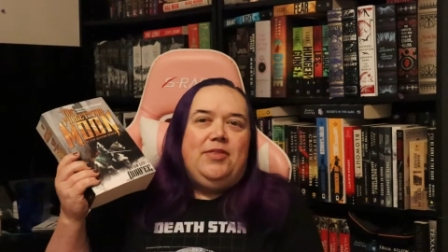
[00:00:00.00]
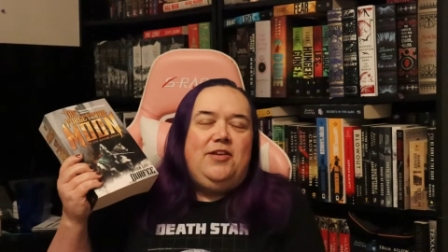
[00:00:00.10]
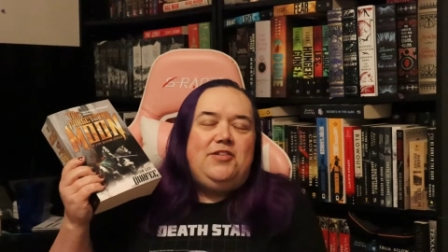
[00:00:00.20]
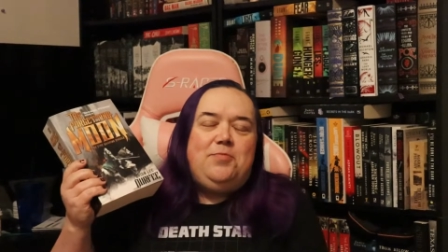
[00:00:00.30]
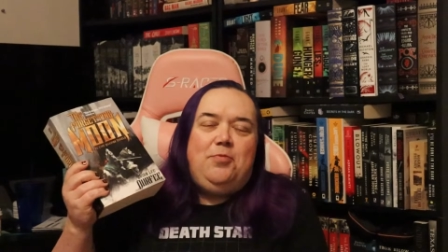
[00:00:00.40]

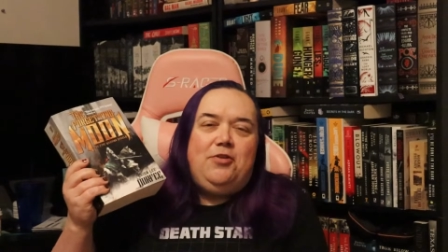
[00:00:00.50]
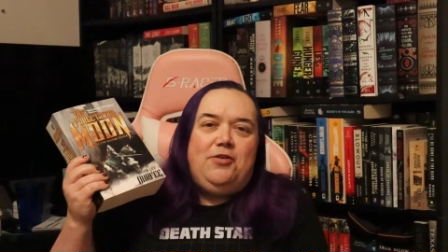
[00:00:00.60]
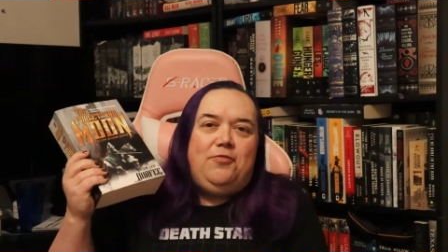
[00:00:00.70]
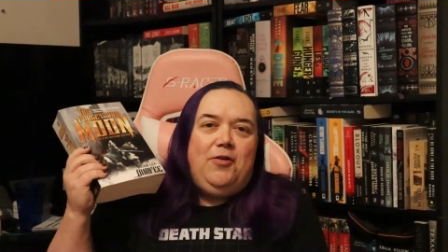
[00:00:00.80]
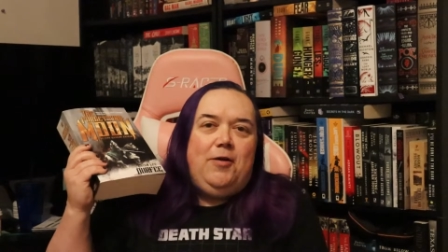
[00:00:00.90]
This
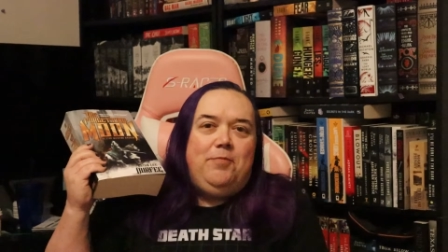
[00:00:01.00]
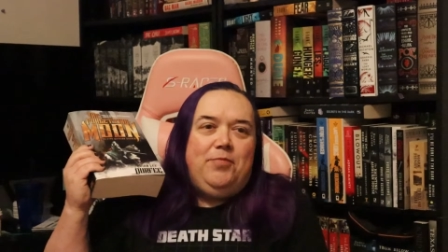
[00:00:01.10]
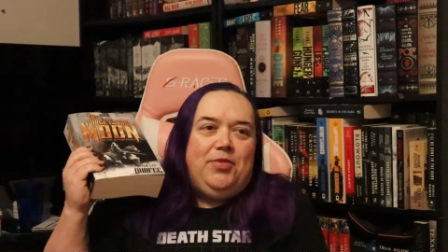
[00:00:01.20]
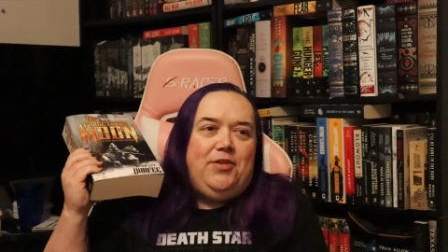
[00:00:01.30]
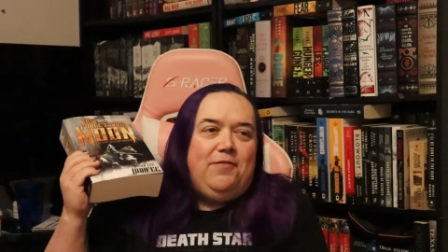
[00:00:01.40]
book,
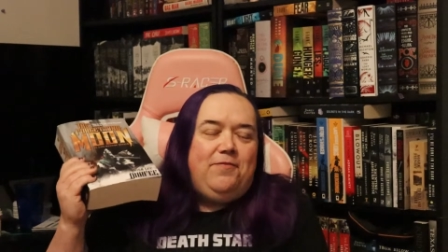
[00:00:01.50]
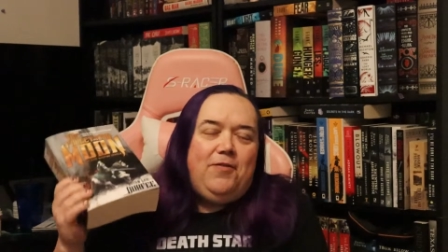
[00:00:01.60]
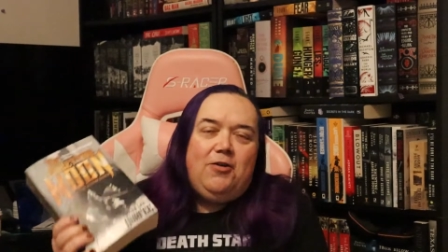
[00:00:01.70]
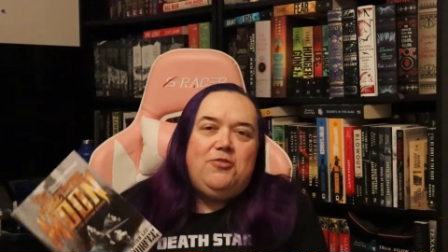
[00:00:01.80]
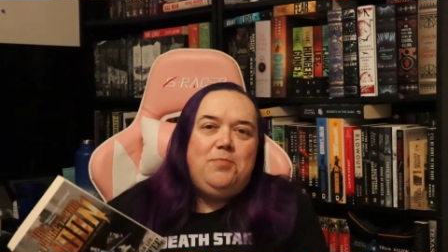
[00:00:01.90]
from the
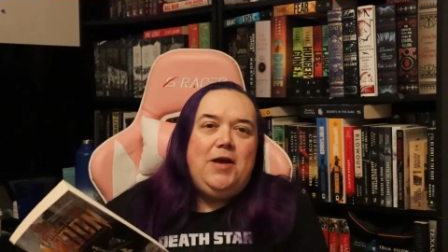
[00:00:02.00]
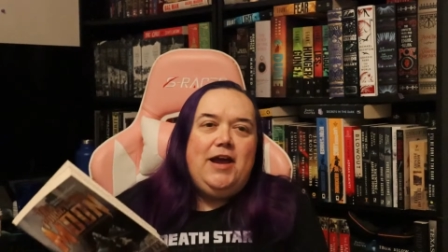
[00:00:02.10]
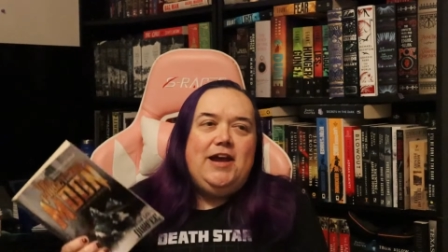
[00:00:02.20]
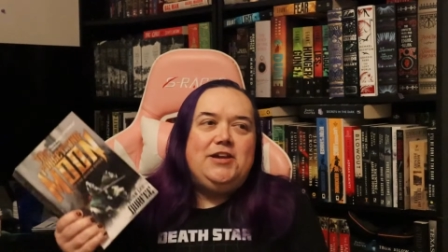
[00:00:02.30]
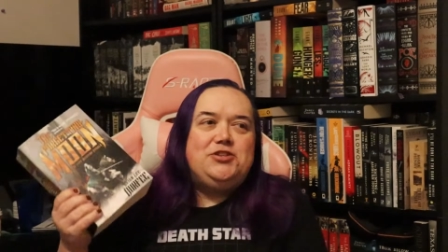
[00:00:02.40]
first
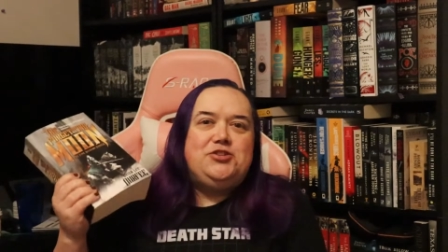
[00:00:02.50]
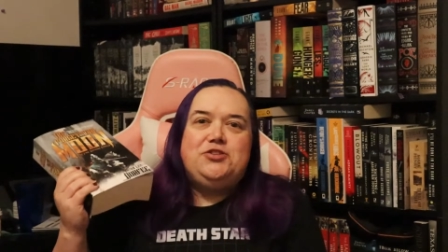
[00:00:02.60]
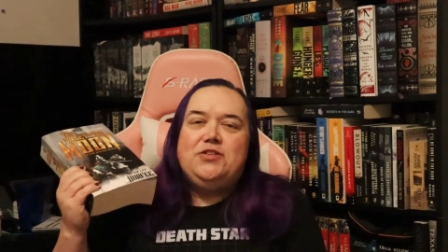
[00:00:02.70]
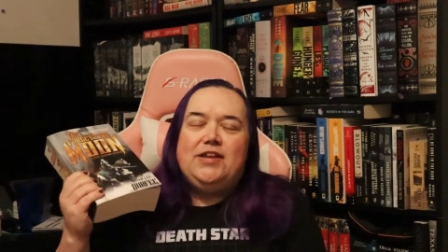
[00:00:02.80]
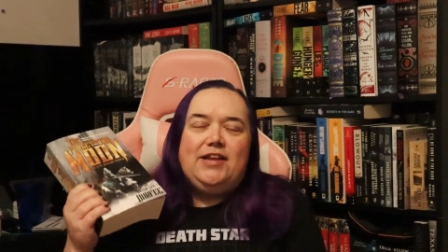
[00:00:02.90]
page
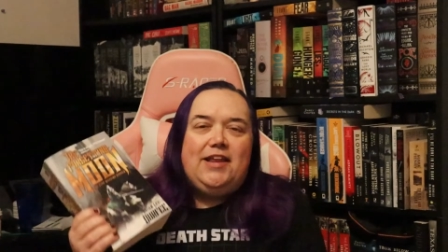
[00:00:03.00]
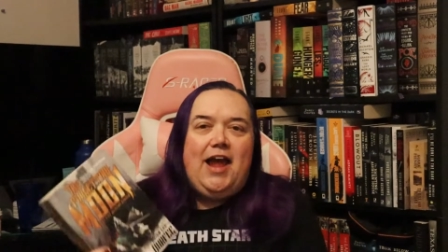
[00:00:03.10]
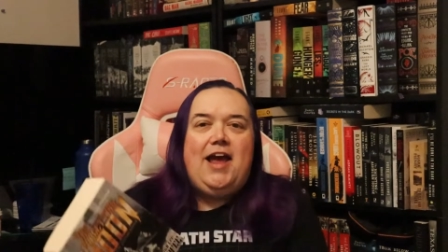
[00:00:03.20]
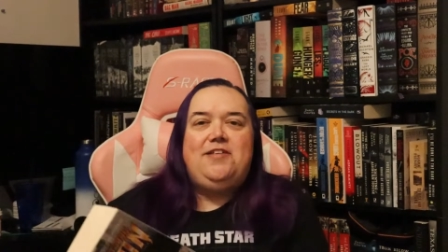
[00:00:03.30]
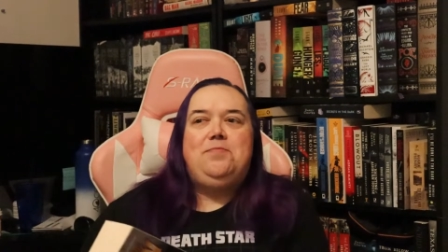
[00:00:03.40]
to the
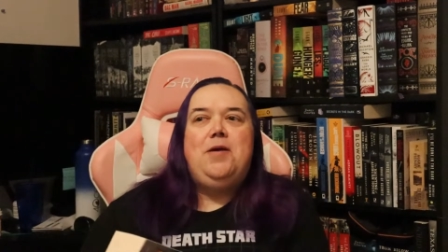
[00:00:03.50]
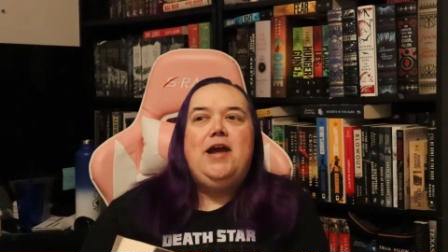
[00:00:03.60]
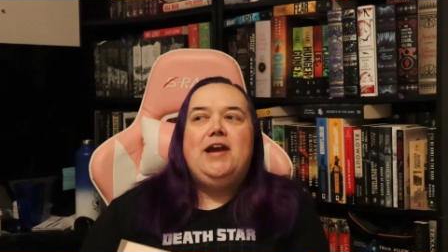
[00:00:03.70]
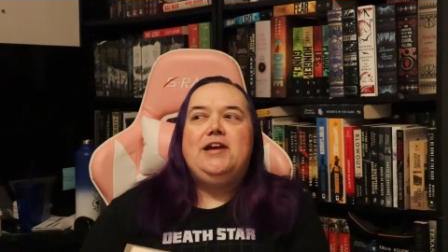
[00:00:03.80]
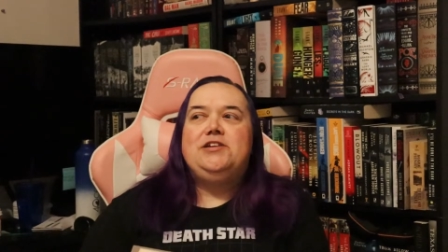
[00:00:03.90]
last
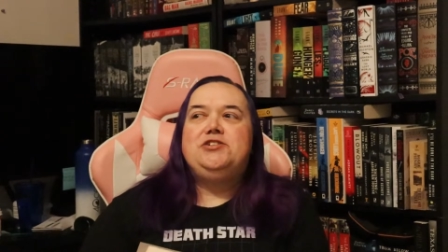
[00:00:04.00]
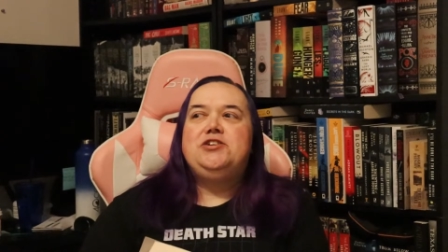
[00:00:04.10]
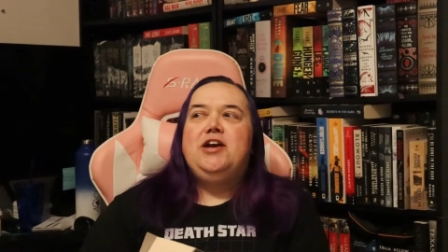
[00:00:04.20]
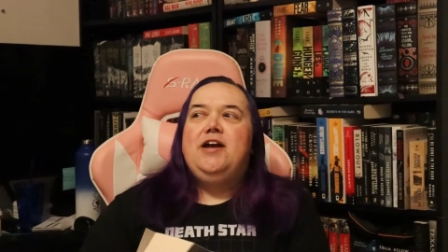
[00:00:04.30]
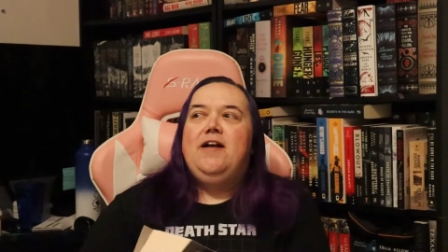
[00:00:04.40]
page,